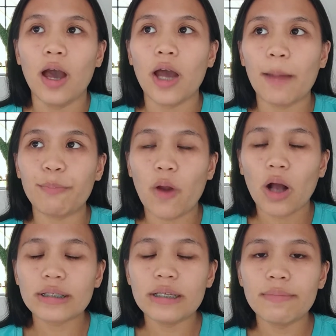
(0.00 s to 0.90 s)

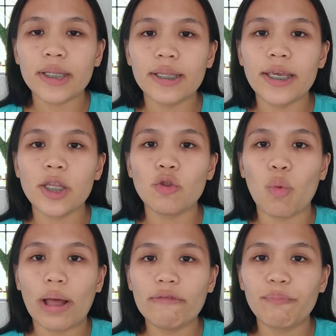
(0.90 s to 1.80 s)
Approximately
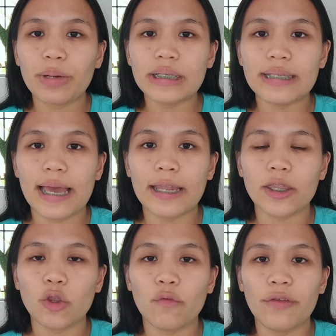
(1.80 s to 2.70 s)

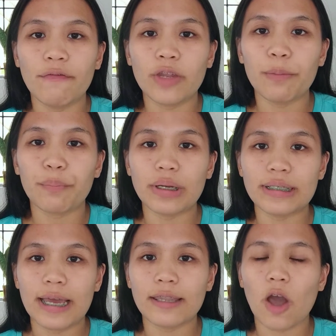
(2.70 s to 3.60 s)
12% to
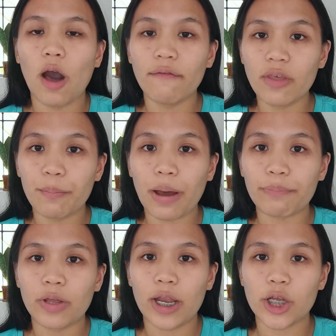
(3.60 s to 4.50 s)
15% of the
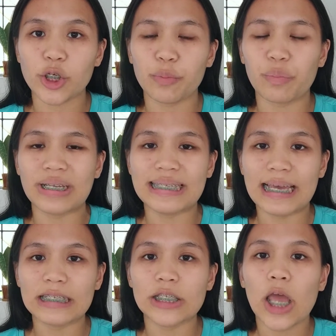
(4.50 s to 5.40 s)
population
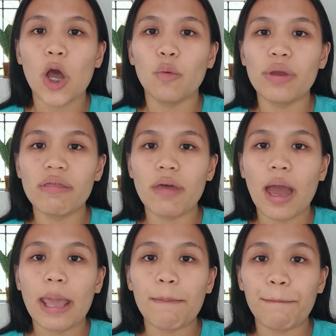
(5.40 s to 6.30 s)
presents with
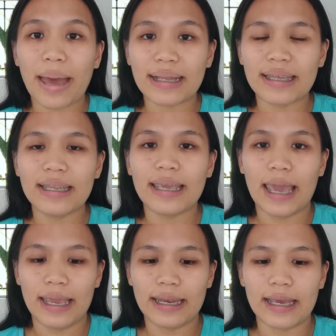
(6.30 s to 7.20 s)
impacted
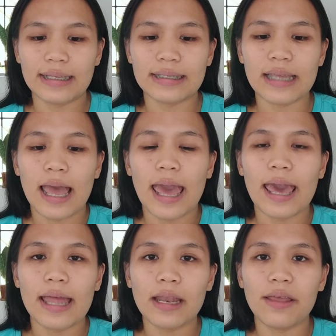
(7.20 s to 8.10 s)
canines,
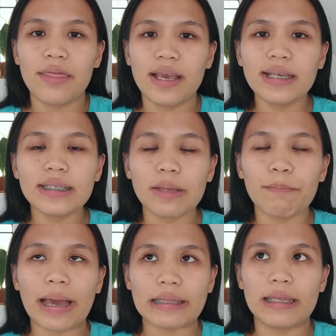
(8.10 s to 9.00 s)
and these
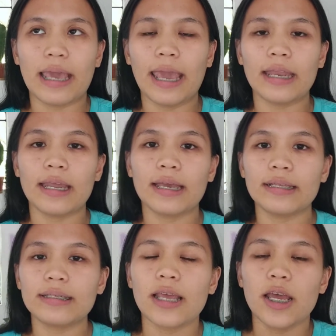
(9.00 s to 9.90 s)
impacted
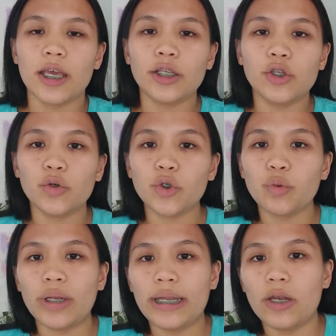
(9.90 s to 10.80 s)
canines is
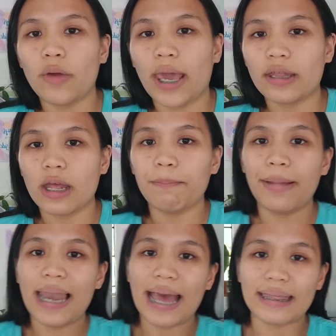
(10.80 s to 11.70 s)
usually located
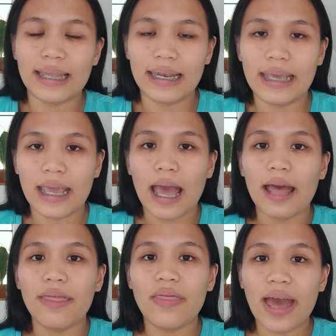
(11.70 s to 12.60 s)
palatally
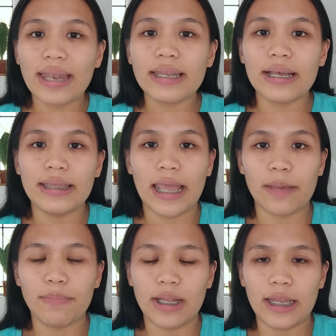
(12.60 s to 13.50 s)
than
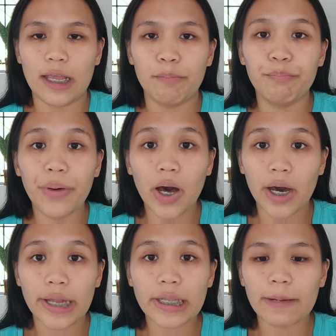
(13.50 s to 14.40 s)
labially, but